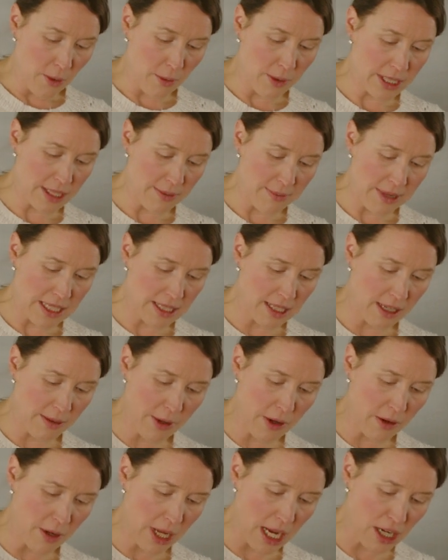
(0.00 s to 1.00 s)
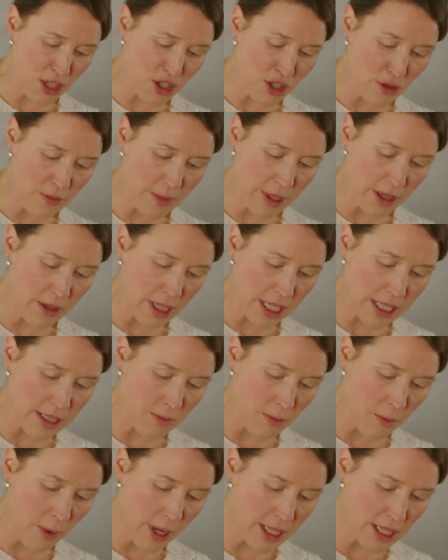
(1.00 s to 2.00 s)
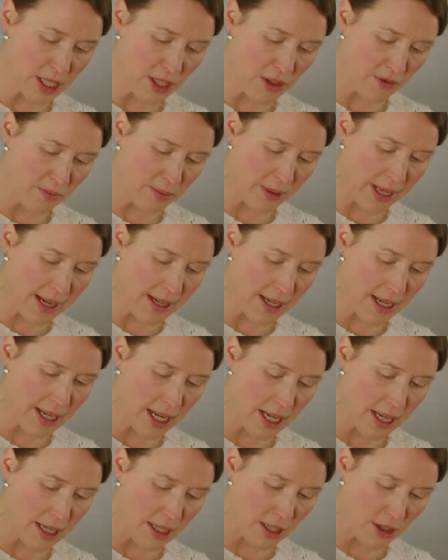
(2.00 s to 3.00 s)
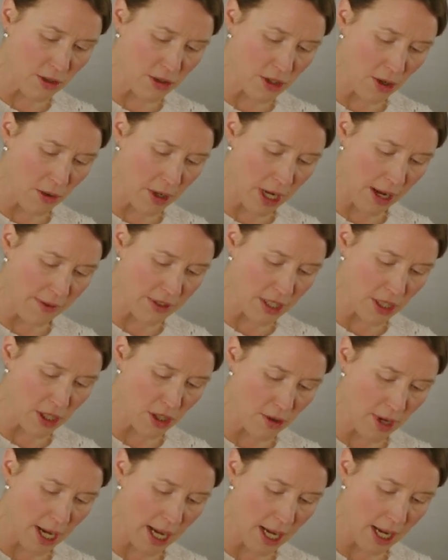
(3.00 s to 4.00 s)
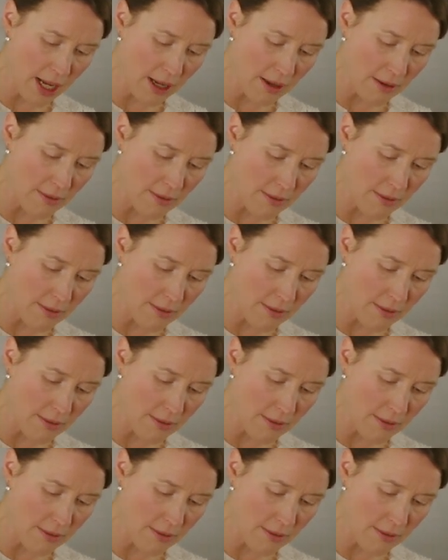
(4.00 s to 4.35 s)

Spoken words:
What's amazing about cashew milk is once you've blended it, you don't have to strain it.